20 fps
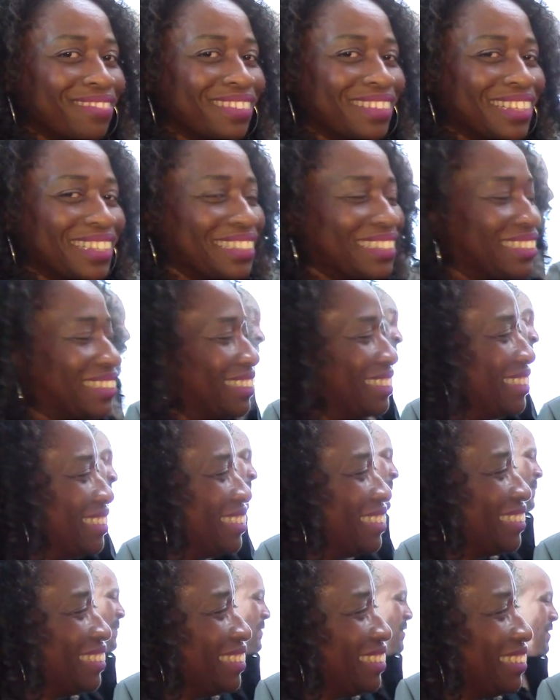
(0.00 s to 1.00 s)

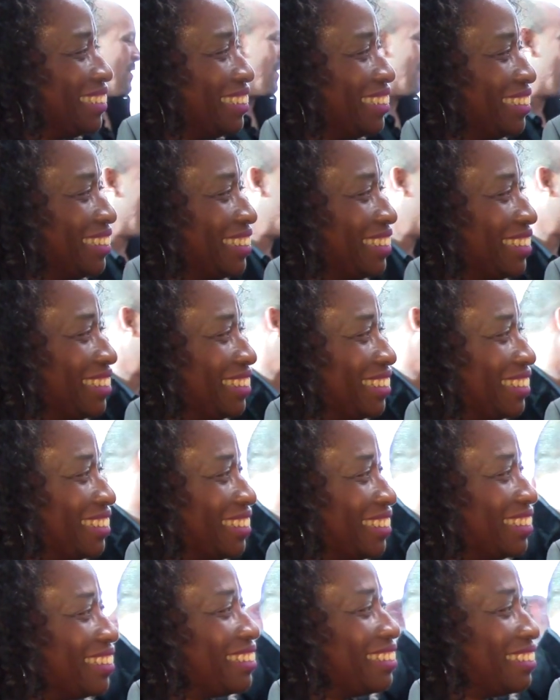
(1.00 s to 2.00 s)

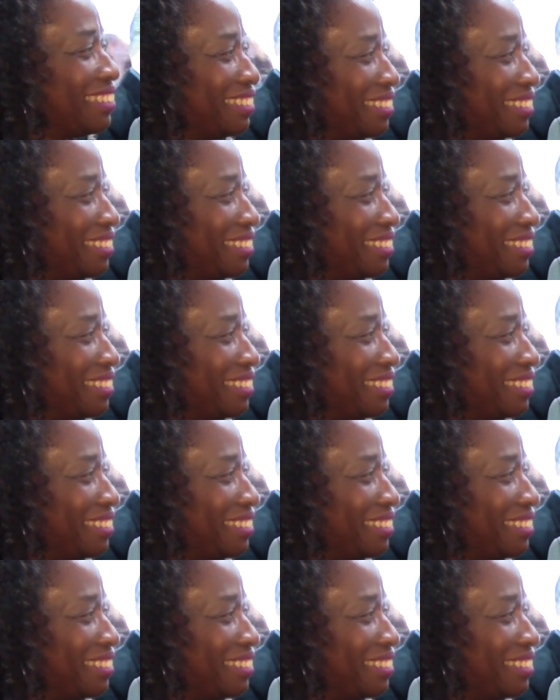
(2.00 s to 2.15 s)
(not speaking)